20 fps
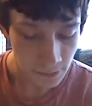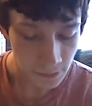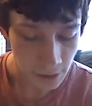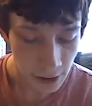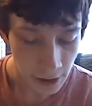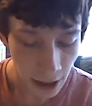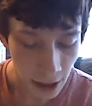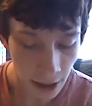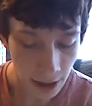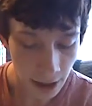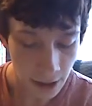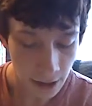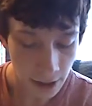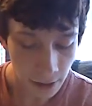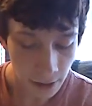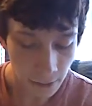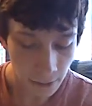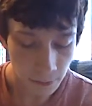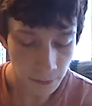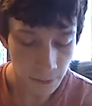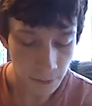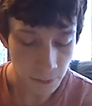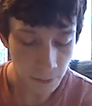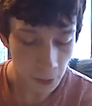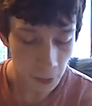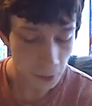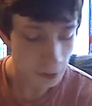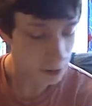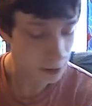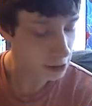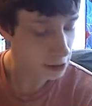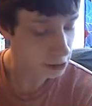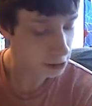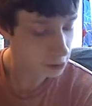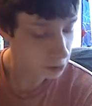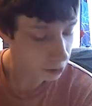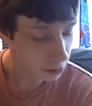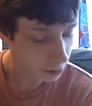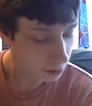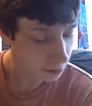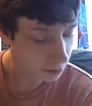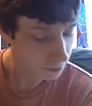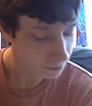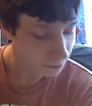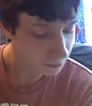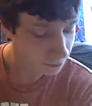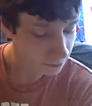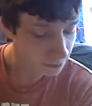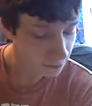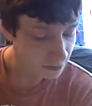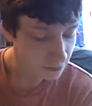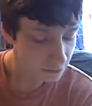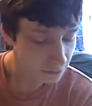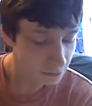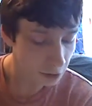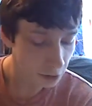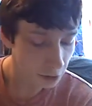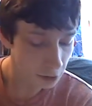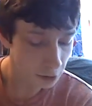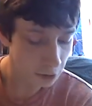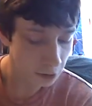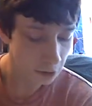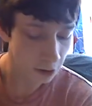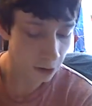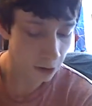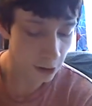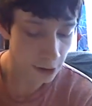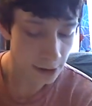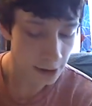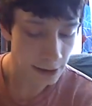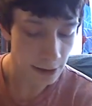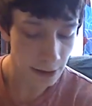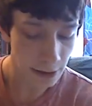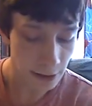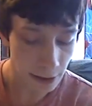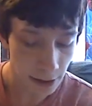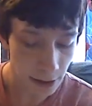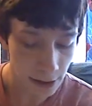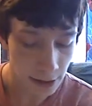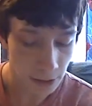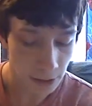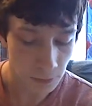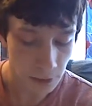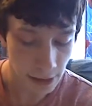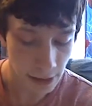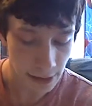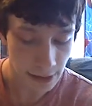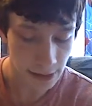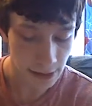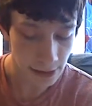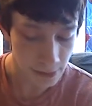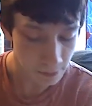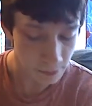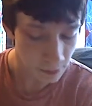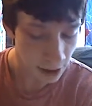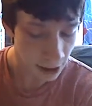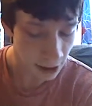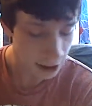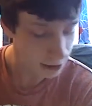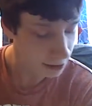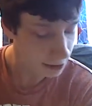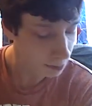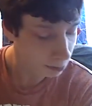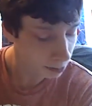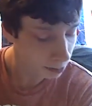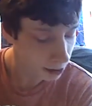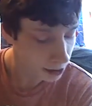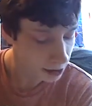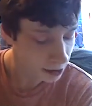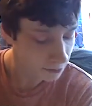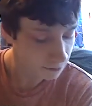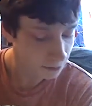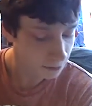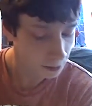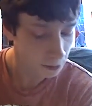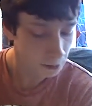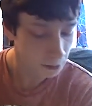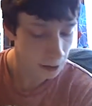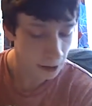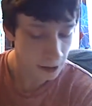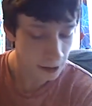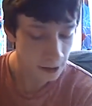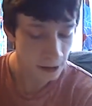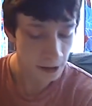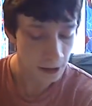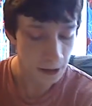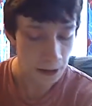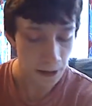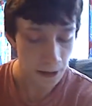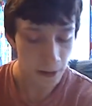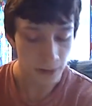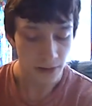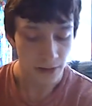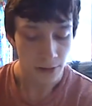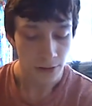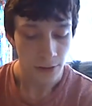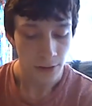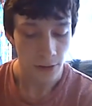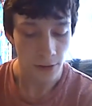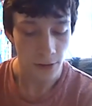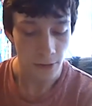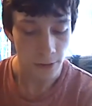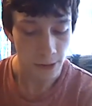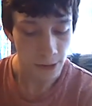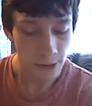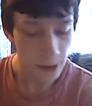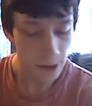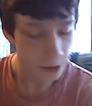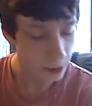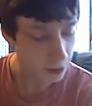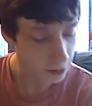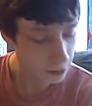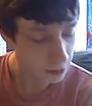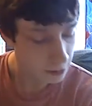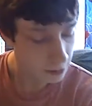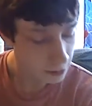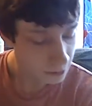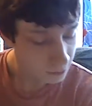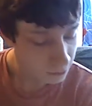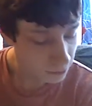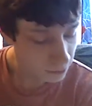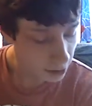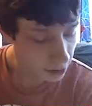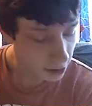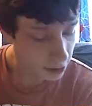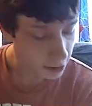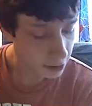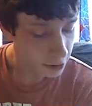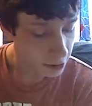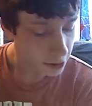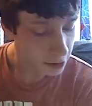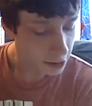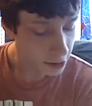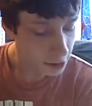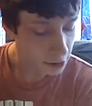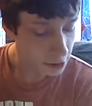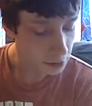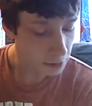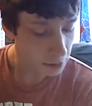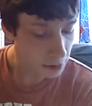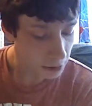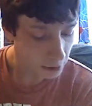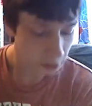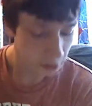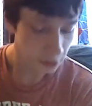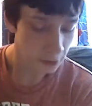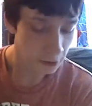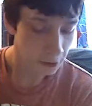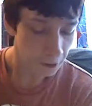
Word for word: Ha, broke his heart. For a girl closet les weakened his mind, depressed for the rest of the year. Oh God, is he queer?